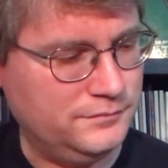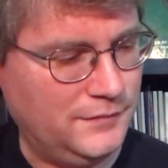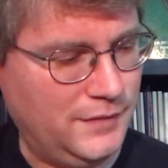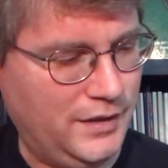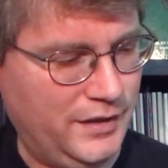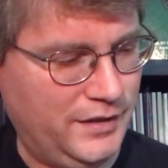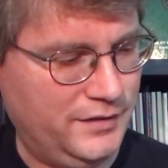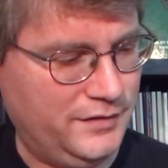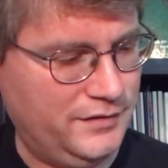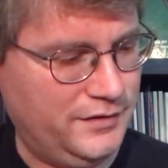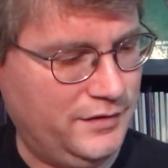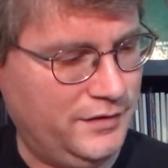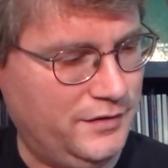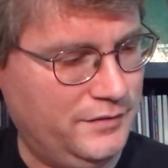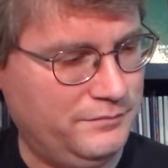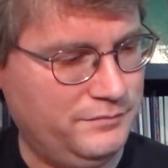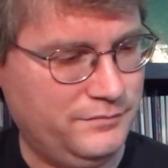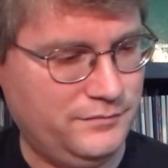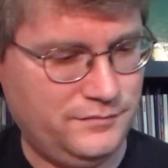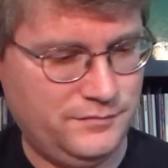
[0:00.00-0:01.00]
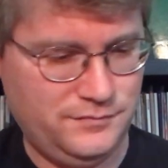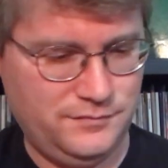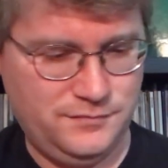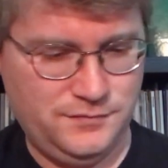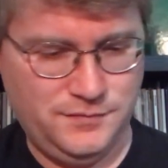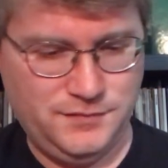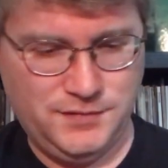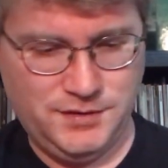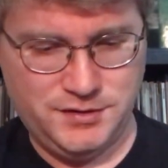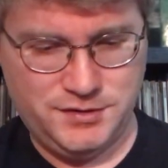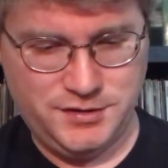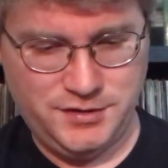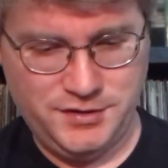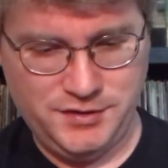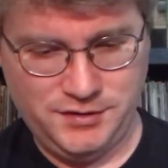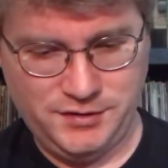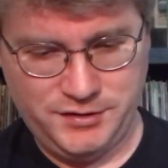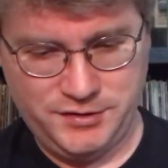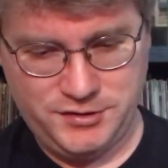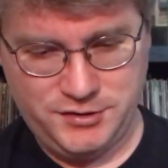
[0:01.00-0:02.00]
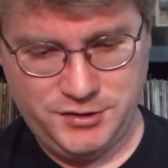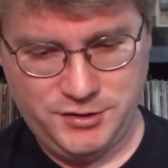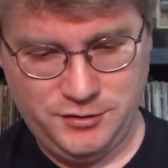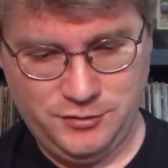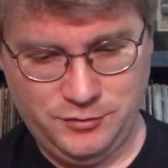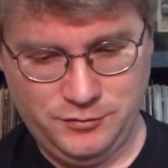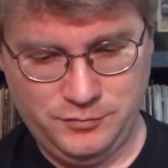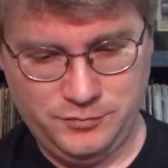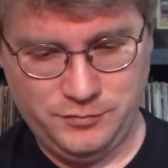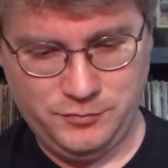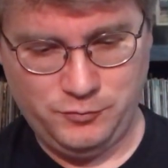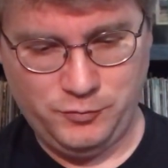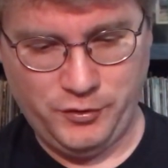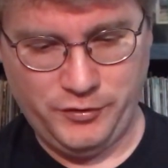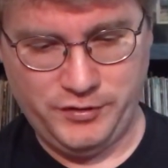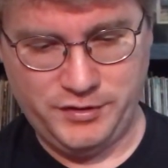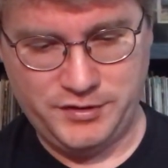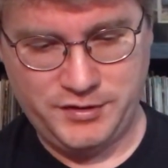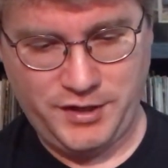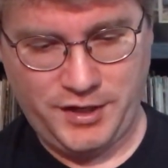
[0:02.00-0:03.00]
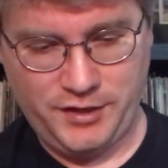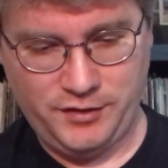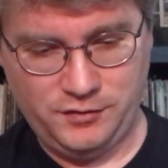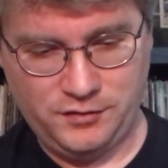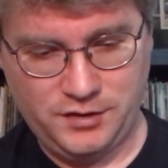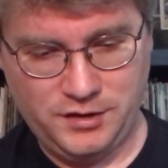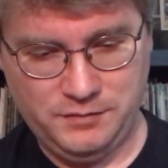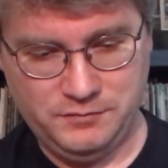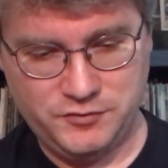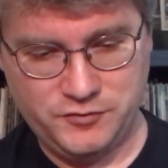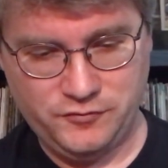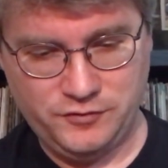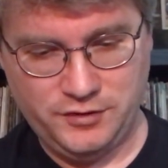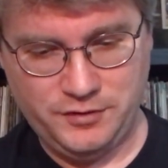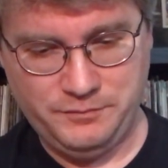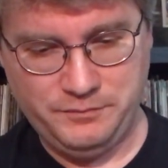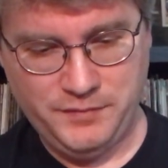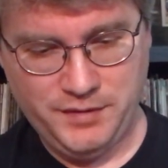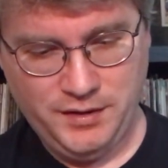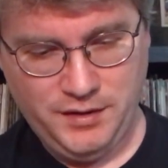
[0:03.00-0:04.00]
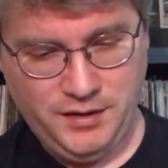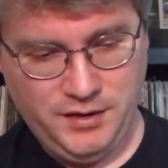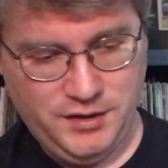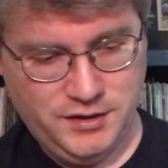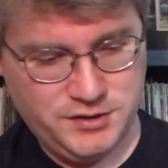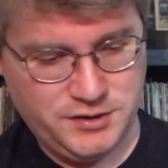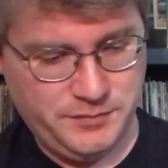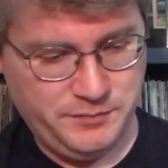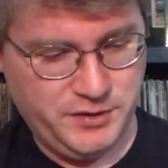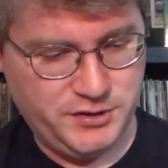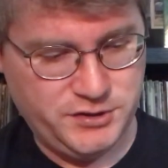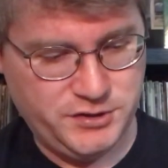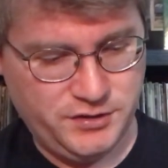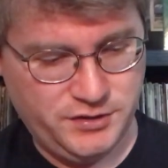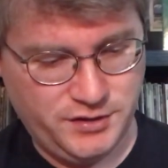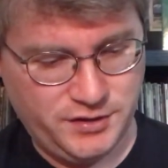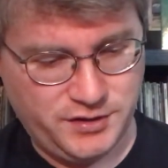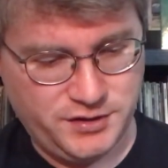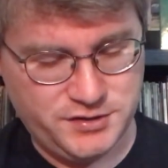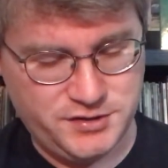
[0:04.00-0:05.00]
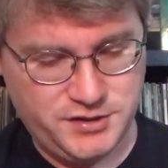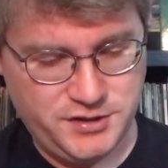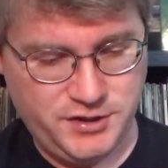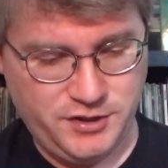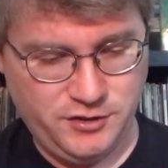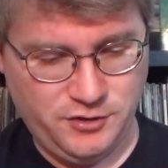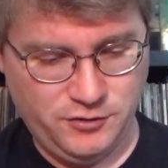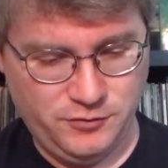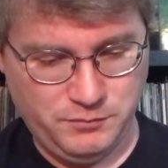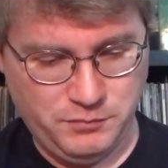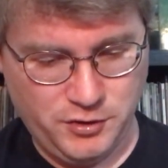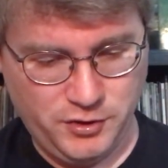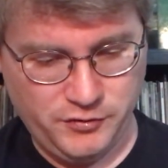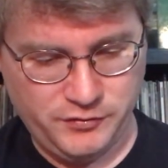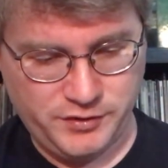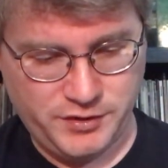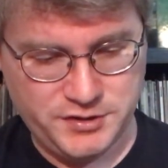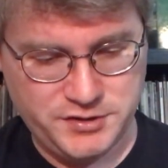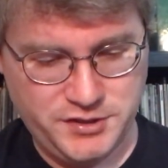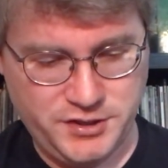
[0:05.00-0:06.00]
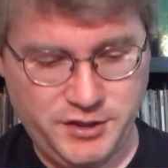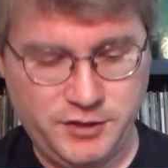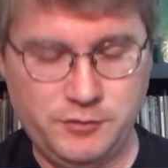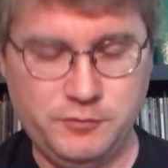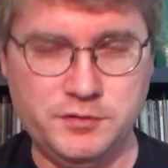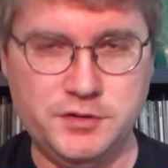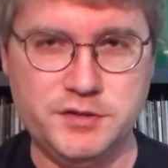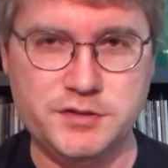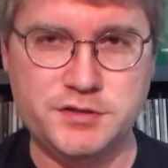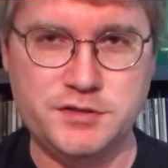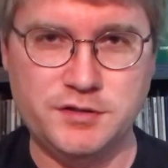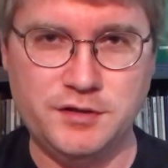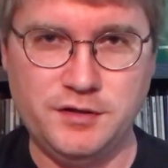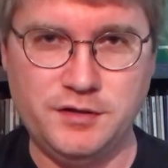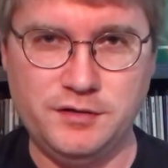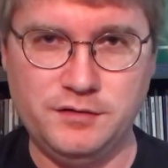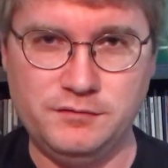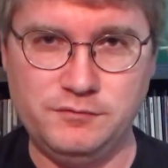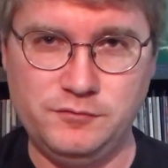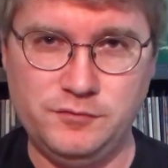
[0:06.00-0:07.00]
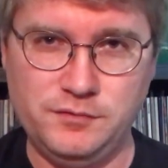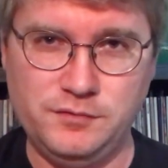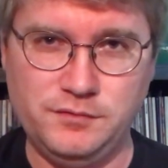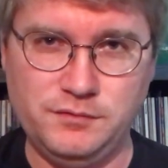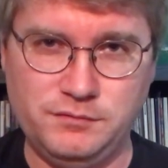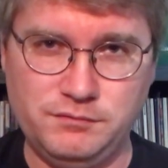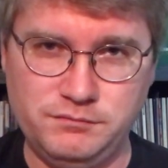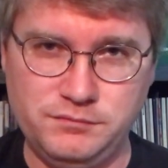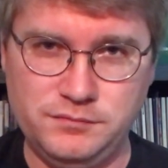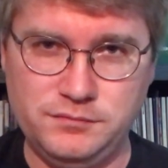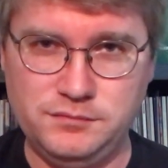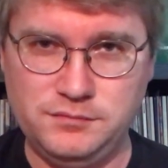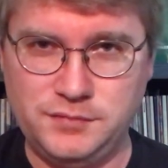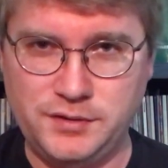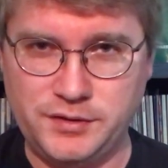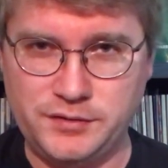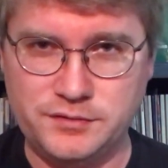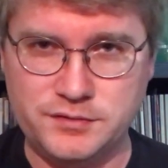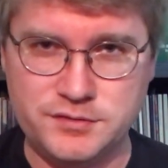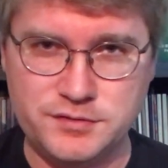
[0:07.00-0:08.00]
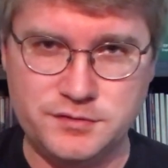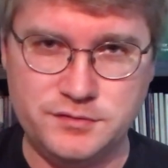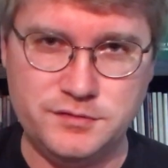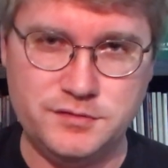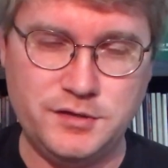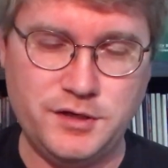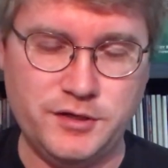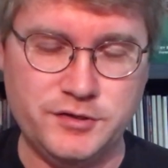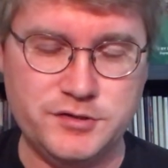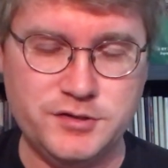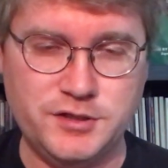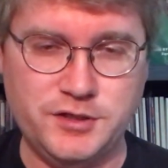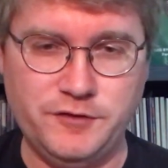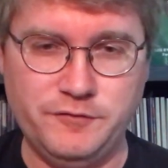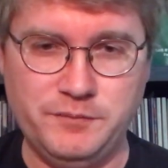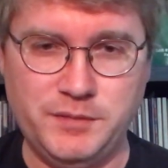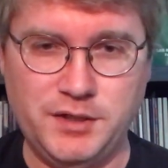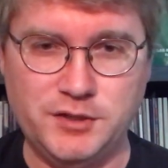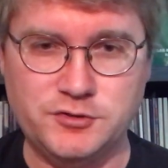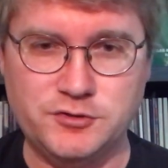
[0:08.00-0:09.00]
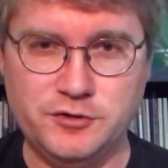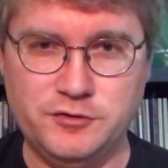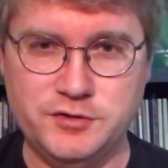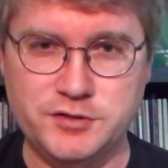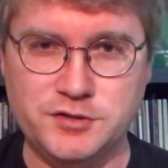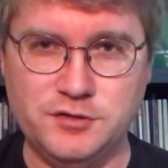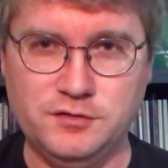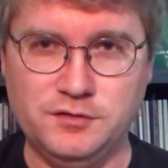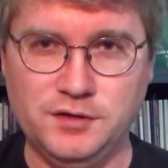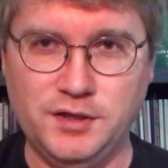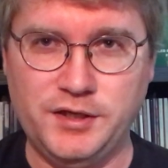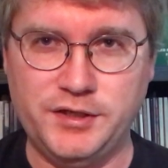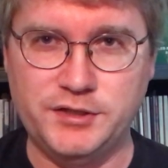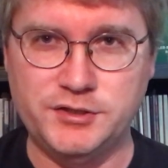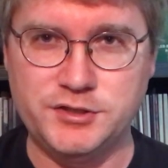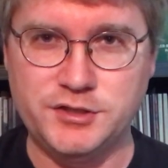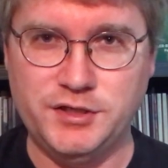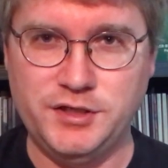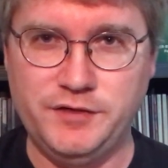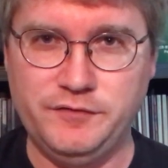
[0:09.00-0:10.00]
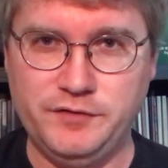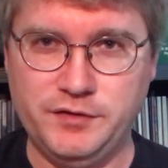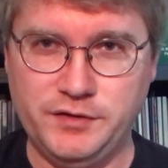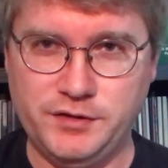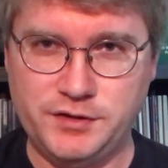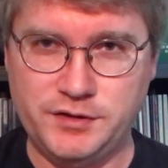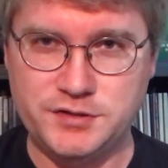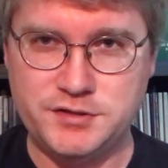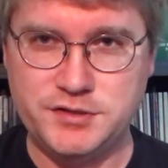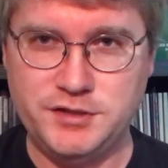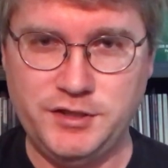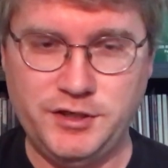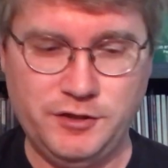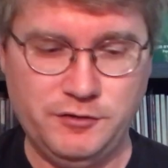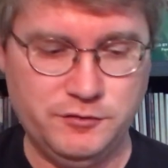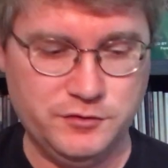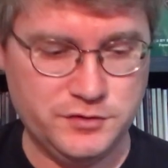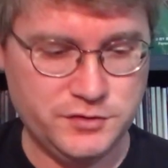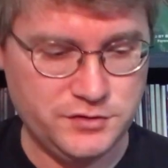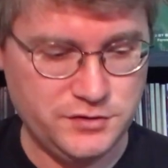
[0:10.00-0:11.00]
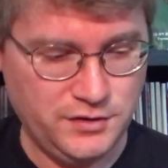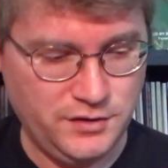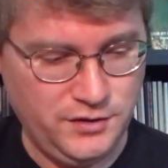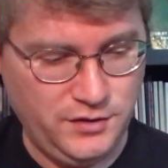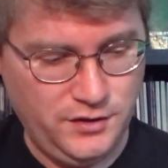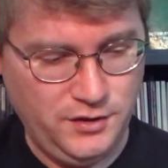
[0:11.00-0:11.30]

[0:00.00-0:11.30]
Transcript: And incidentally, too, where the title comes from, as I mentioned, the casino burned. The casino was like the entire city of Montreux on Lake Geneva, and the casino is